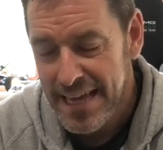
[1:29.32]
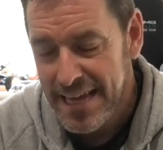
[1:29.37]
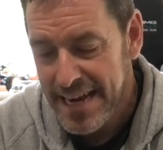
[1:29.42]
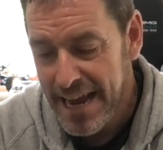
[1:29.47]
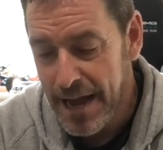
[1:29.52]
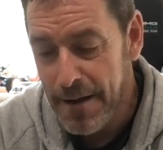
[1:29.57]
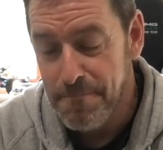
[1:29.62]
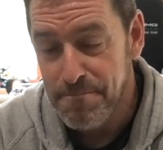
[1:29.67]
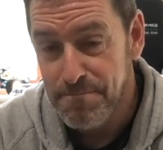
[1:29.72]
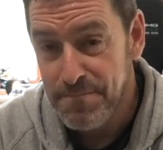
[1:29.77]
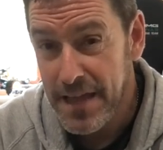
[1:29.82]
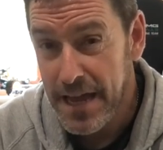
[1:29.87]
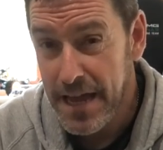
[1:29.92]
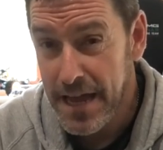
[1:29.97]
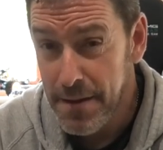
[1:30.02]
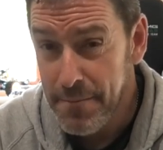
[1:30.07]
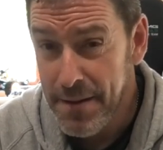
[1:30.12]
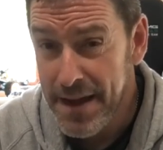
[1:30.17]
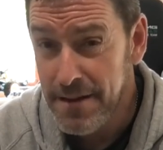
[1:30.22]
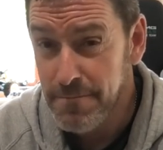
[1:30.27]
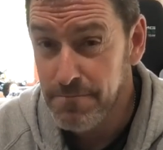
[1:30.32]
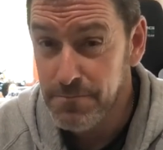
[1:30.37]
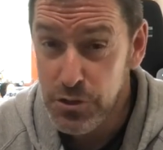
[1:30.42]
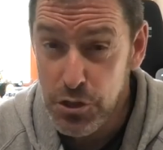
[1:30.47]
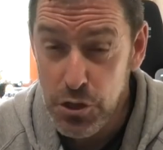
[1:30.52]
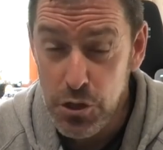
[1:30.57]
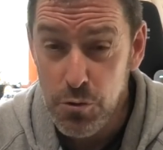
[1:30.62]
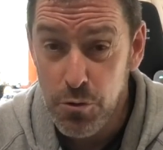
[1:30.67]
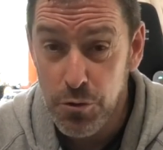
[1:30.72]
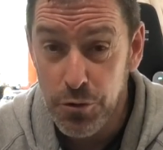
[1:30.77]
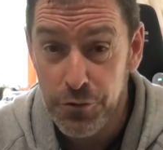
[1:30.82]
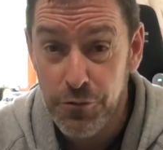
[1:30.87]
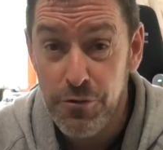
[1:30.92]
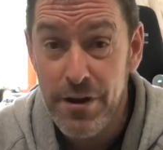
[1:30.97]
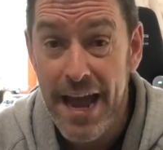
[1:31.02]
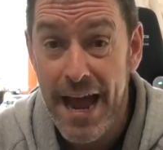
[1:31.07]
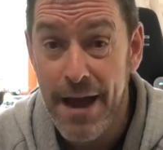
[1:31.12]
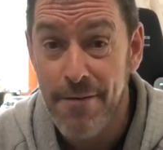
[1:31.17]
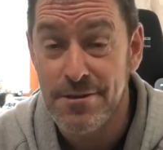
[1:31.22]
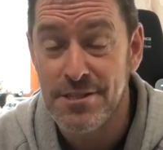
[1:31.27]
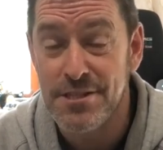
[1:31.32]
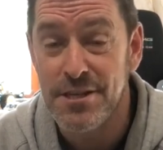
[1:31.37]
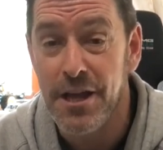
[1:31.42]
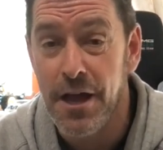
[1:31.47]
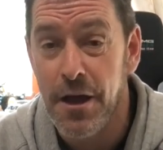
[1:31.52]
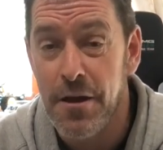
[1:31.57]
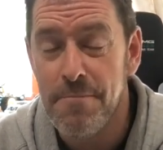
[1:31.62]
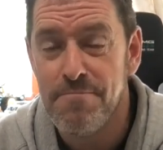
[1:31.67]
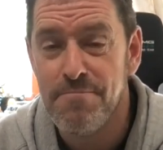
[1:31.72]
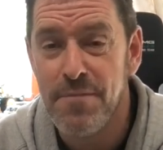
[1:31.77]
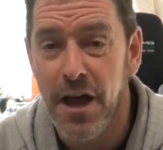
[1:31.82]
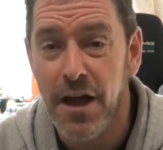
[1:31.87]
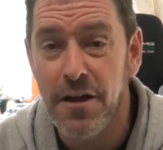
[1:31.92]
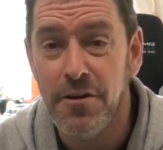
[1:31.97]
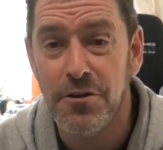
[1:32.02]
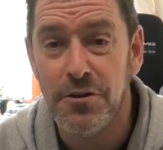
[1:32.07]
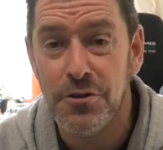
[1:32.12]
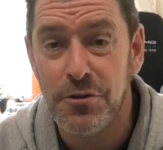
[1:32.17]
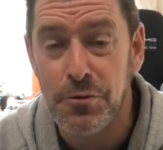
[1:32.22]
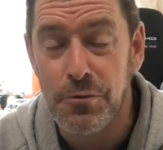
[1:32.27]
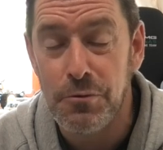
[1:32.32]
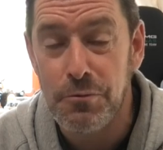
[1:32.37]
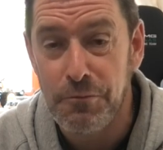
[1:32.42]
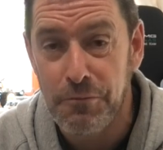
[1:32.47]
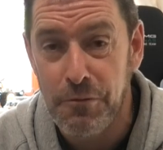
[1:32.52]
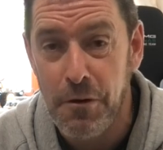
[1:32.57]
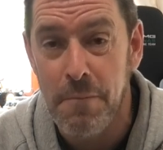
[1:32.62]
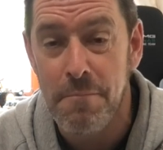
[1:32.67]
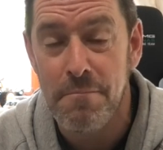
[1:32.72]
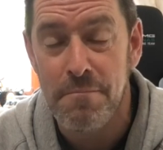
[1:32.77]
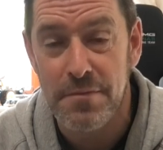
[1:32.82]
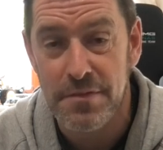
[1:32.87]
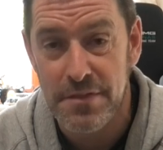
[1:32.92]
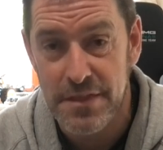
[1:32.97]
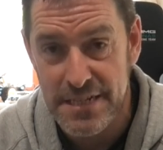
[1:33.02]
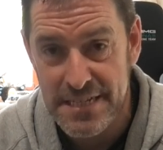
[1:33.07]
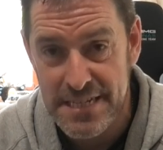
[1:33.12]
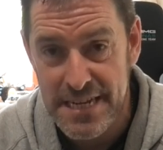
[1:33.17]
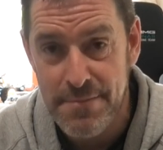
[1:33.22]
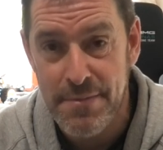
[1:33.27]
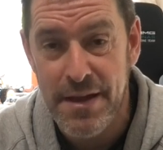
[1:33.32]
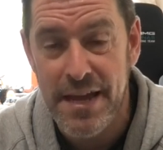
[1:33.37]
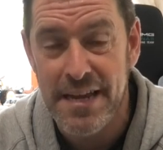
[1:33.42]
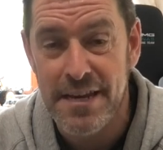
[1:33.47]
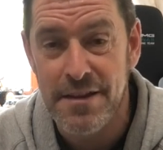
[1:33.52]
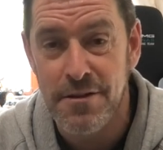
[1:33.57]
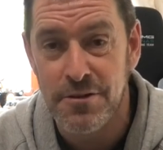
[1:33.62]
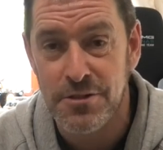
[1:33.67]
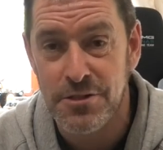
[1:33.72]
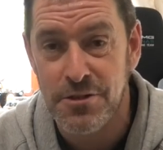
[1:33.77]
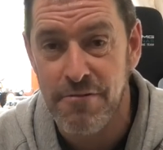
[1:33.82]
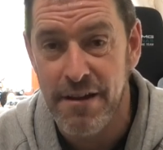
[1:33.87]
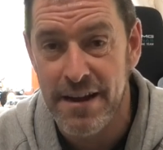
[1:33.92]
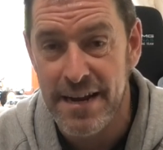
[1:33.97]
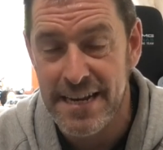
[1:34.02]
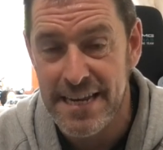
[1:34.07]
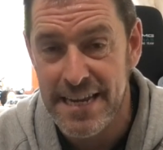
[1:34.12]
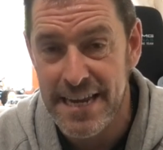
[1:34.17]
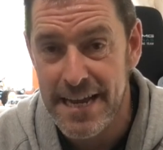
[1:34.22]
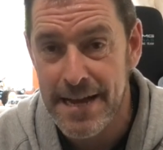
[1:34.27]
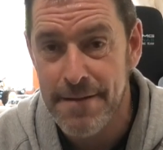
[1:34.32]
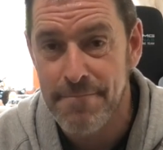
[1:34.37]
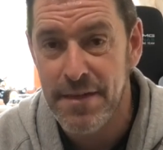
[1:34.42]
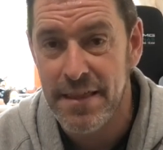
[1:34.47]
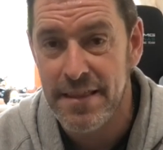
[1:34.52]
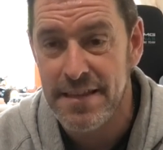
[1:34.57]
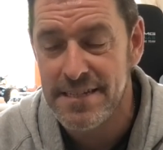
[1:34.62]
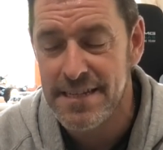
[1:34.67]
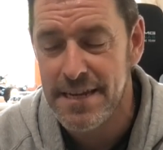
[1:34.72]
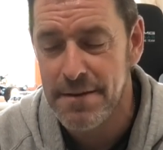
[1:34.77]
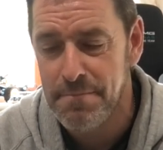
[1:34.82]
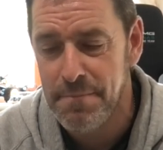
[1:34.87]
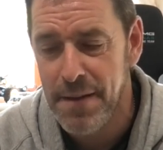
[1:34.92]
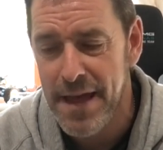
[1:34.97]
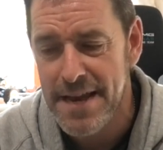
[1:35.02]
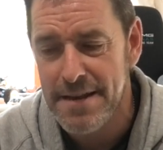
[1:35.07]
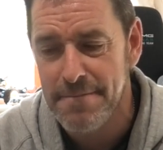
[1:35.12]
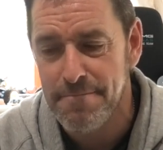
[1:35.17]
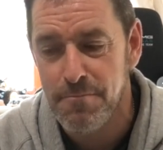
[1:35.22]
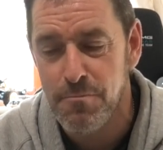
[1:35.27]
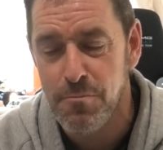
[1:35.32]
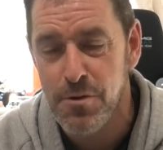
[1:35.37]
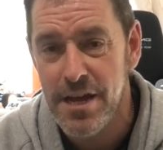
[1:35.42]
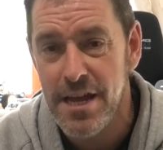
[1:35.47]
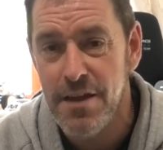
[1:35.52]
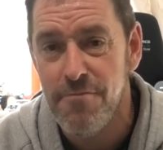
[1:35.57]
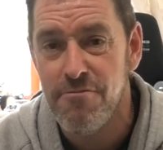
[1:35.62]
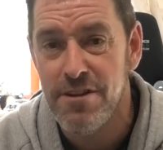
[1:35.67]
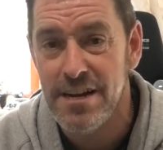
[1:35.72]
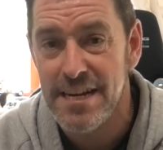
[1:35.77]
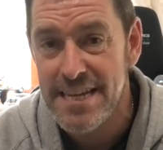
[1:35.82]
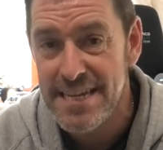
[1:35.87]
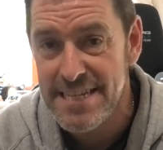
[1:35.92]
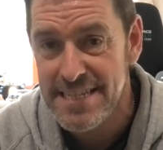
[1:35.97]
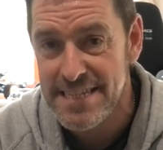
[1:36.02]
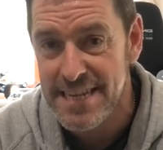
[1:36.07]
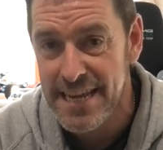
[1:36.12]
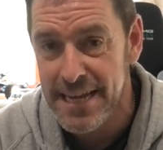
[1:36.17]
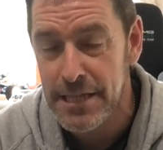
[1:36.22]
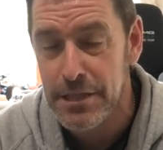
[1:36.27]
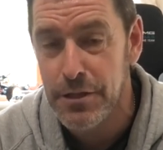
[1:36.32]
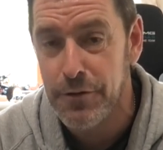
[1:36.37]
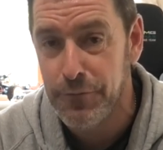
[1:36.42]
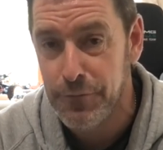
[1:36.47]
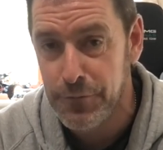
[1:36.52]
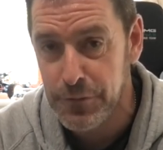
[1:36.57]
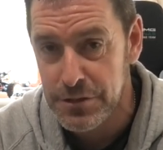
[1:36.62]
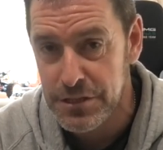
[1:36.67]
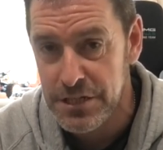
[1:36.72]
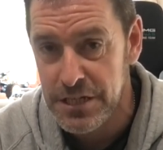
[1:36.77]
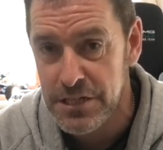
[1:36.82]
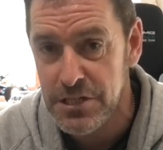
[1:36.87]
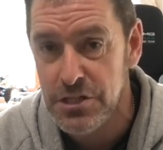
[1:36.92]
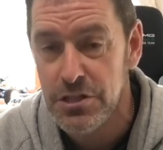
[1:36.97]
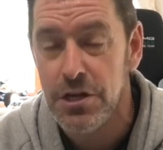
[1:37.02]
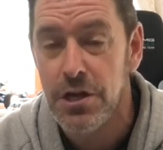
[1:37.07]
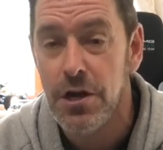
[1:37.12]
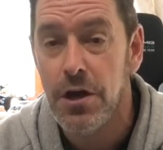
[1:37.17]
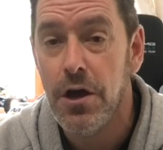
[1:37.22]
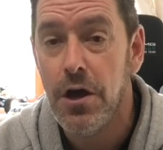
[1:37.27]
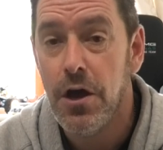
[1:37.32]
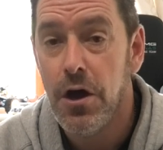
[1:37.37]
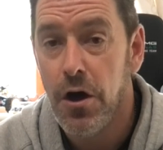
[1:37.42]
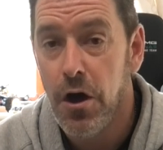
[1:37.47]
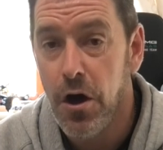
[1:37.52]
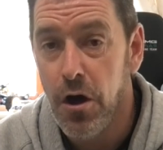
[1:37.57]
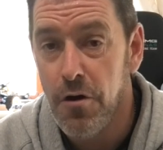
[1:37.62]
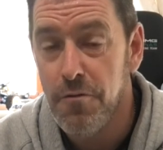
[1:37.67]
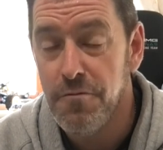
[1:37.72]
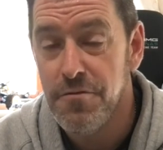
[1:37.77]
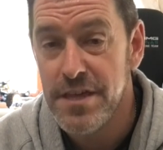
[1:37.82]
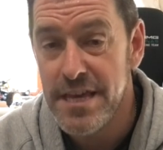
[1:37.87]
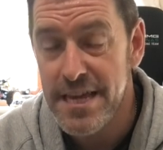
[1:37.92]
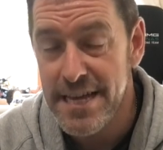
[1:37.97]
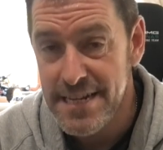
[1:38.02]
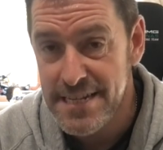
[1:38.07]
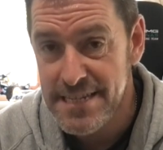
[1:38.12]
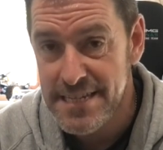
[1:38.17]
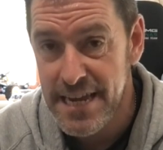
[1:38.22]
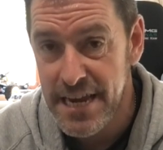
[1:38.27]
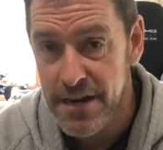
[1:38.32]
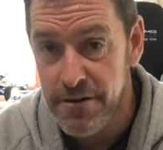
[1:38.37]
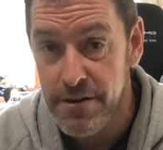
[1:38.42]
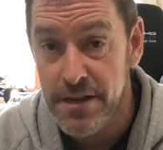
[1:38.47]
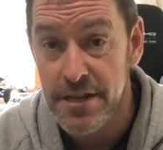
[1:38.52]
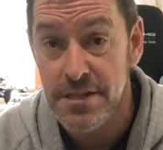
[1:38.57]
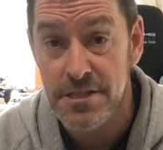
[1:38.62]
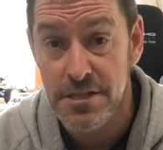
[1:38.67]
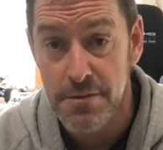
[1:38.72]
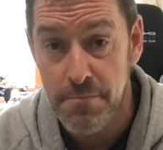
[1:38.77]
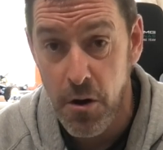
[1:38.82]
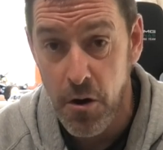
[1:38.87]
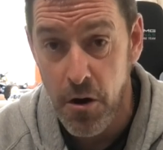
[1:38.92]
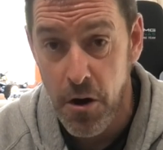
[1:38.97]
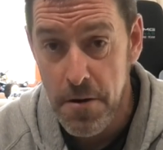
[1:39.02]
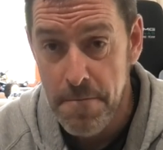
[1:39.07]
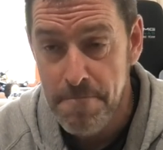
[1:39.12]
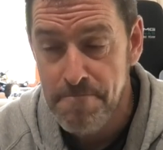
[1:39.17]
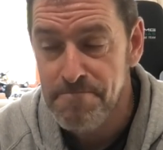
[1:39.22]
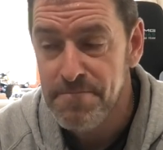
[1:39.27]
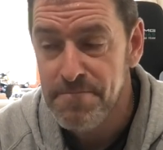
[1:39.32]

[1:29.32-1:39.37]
Now, about 2 or 3 hours ago, I got a call from the team at INEOS Grenadier, and they said, "Ped, we're releasing the footage of the interior tomorrow.